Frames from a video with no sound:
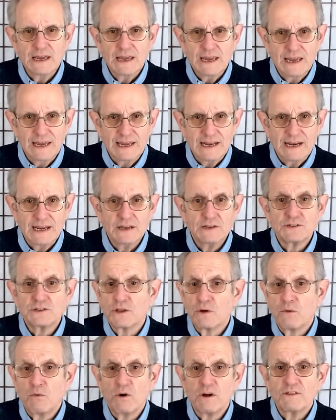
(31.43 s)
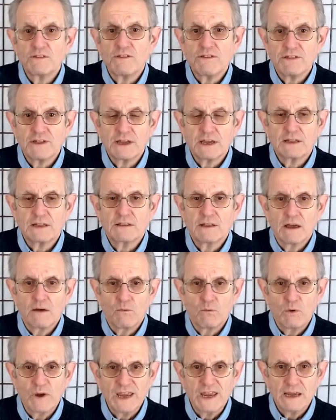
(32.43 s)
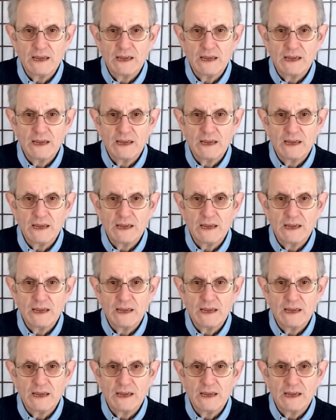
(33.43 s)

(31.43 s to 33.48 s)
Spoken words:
it is the one thing that we